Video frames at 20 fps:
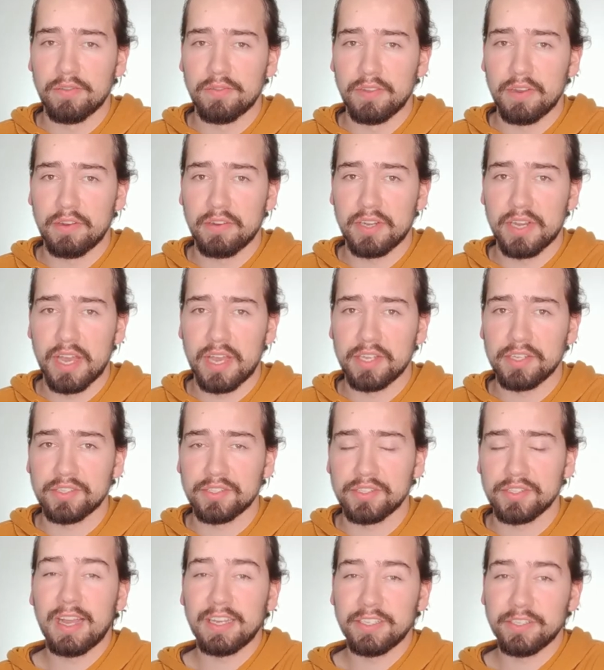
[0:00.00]
Very
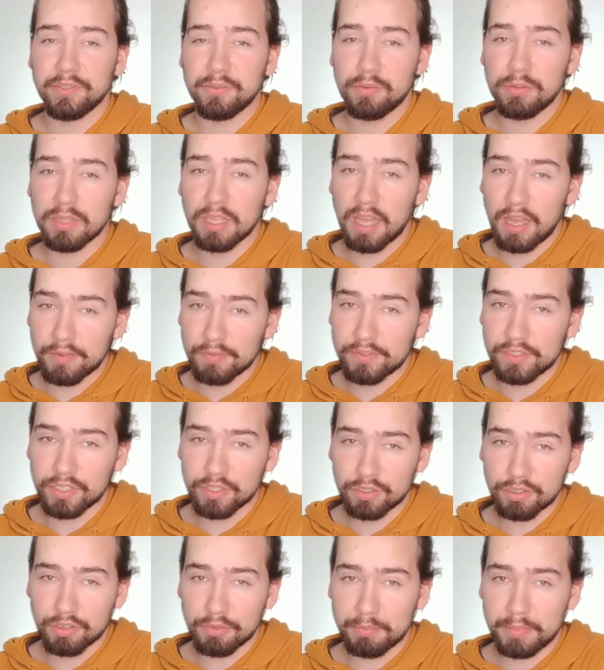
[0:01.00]
nice. I do love
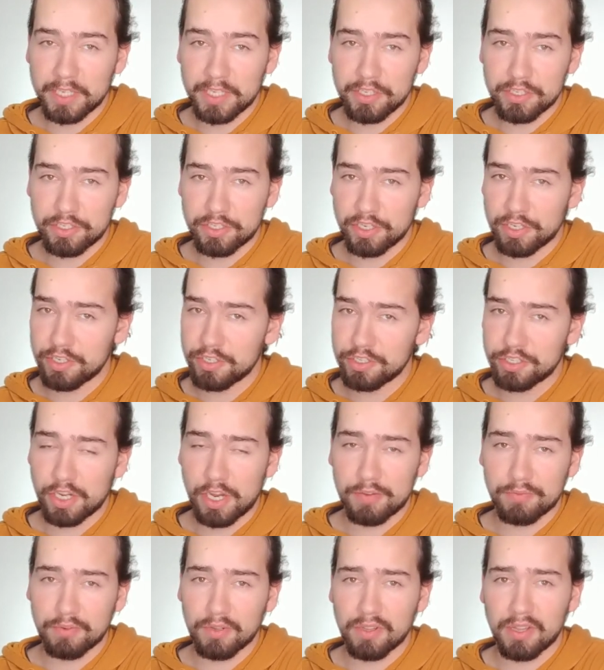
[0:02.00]
Turtle Beach in
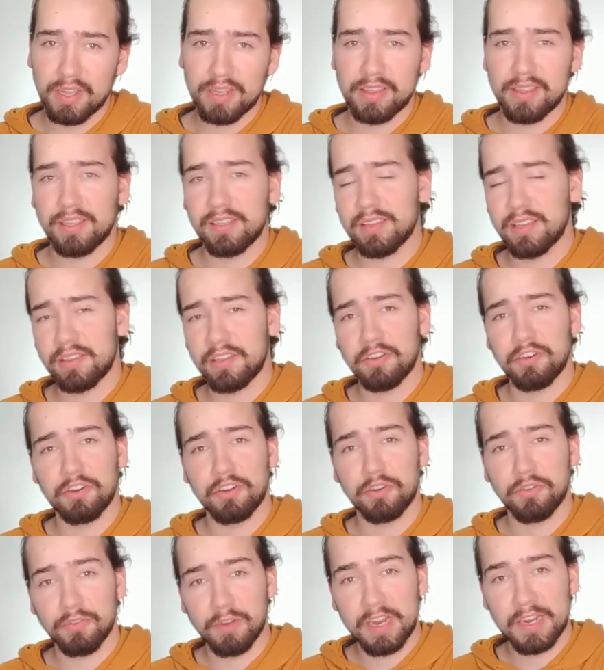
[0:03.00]
general. I think that they're a
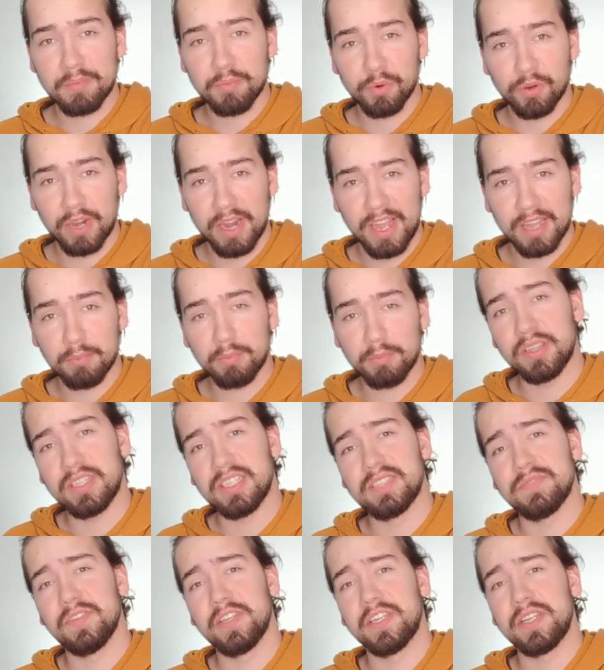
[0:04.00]
great brand,
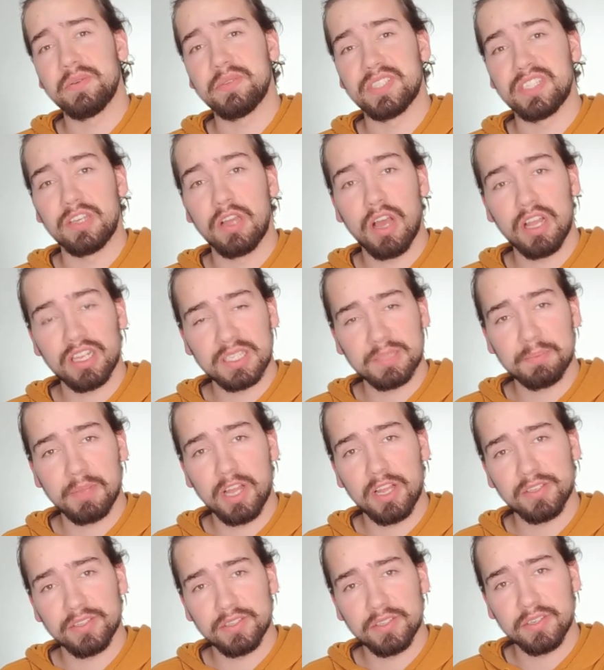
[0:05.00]
this video is not
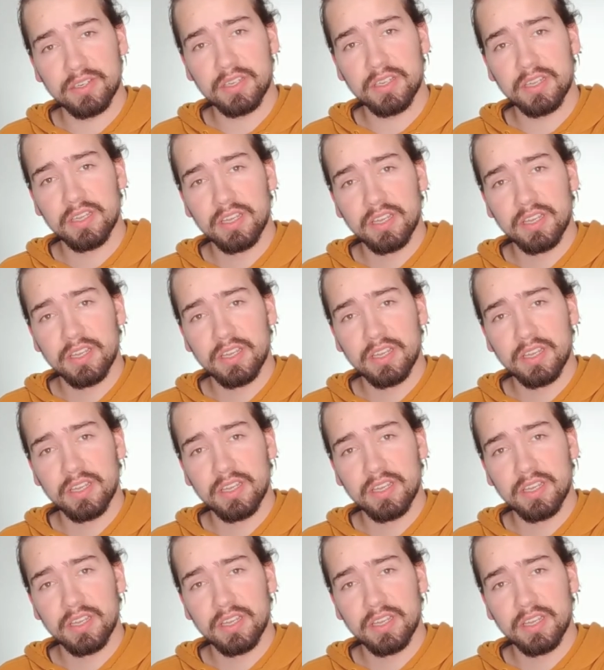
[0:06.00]
sponsored.